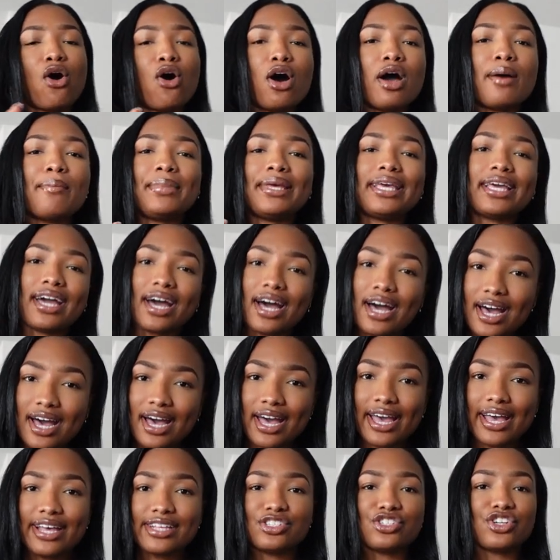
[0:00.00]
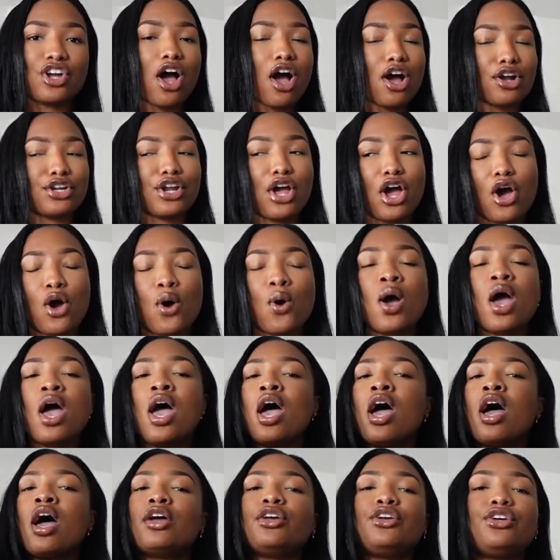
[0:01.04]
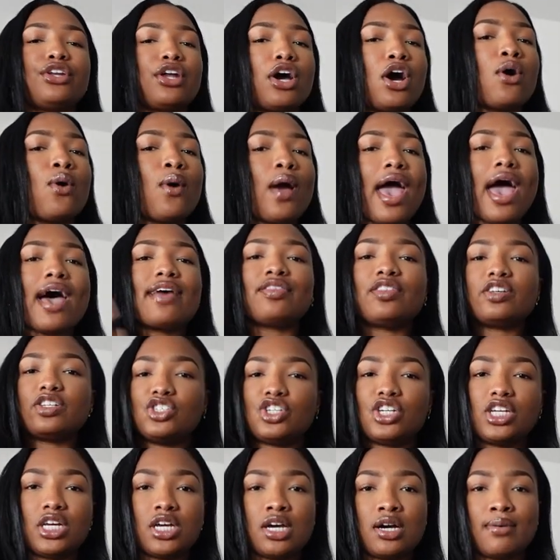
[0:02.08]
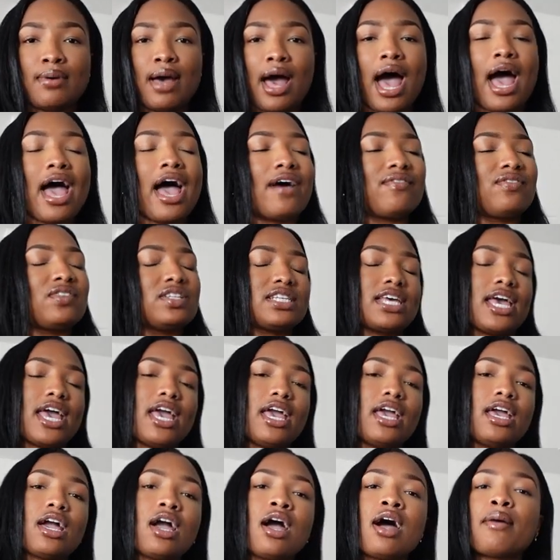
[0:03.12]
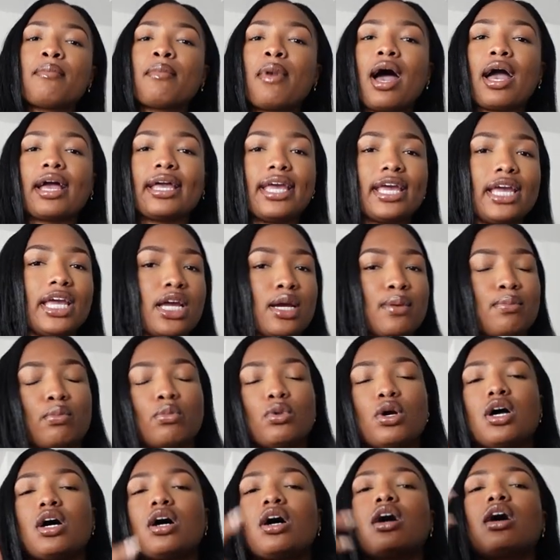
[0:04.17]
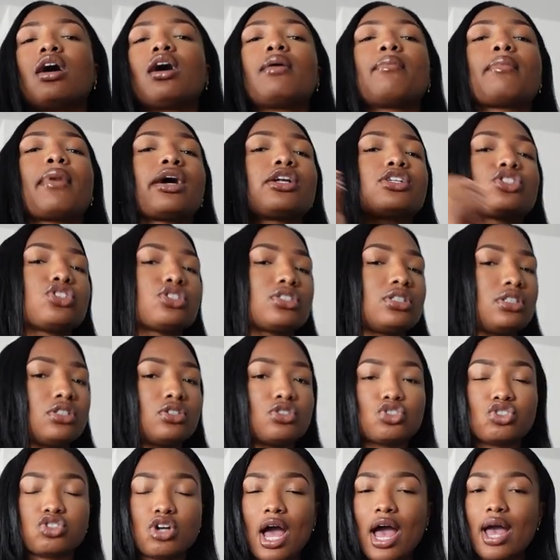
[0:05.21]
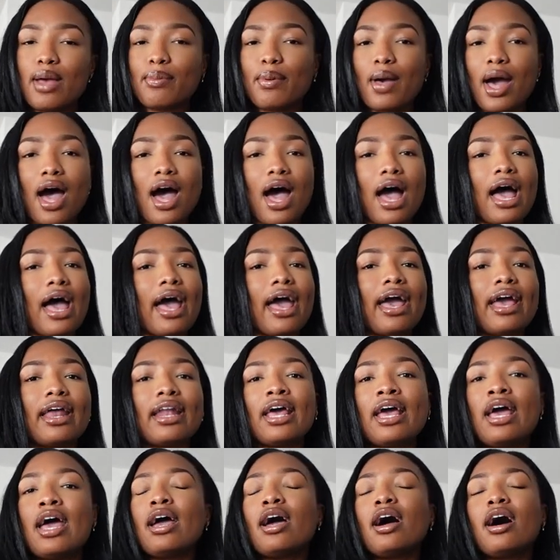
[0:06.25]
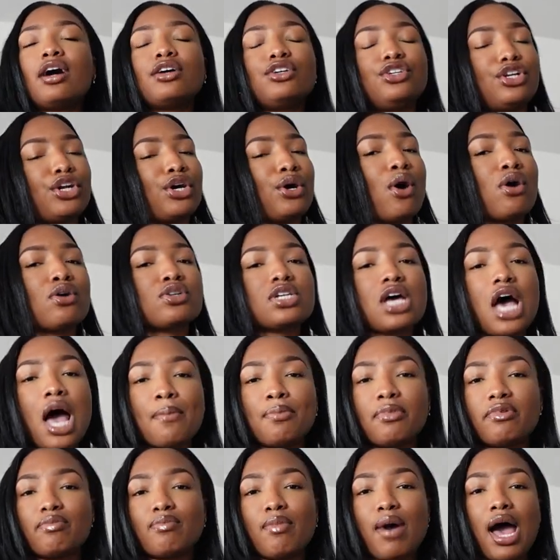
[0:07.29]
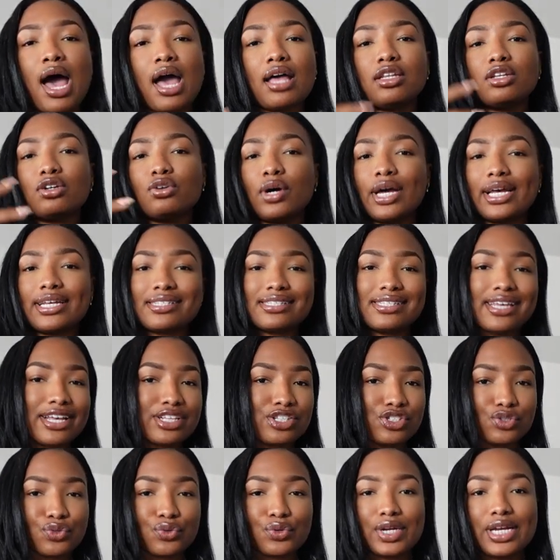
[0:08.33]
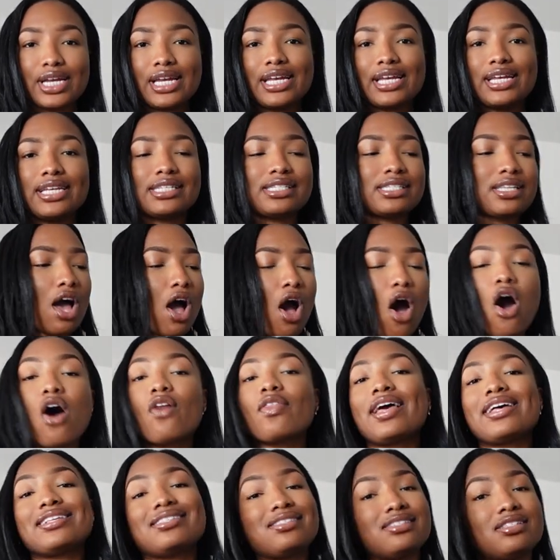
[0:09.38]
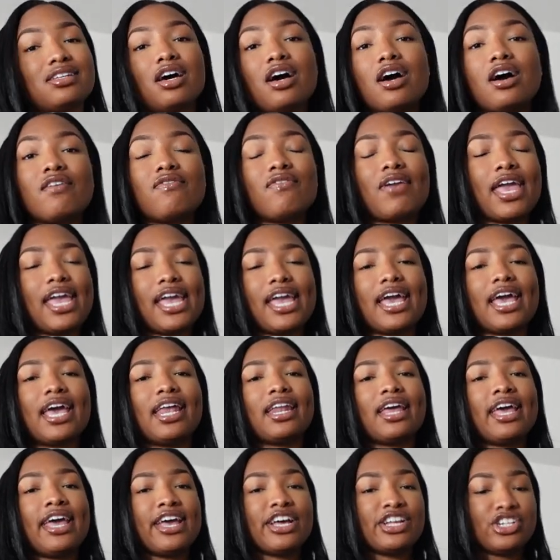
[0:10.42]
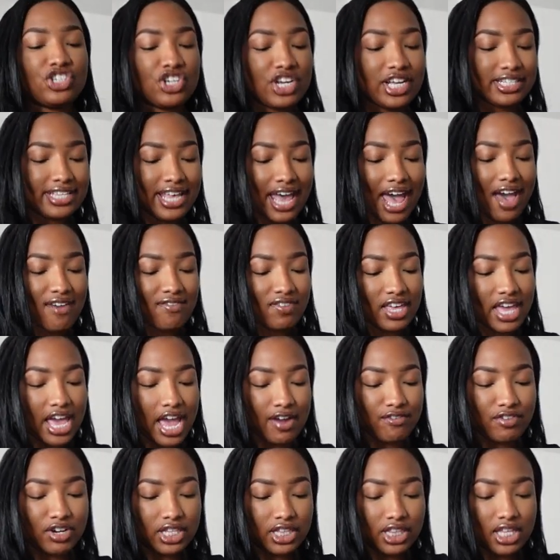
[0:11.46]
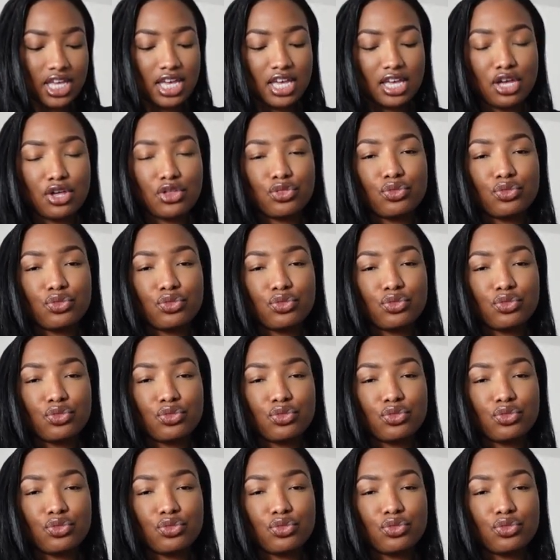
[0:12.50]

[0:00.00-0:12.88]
on, because y'all know, you know, at the gym, I have to take my camera, my little tripod, you know, on top of my little accessories, all that stuff. And just having everything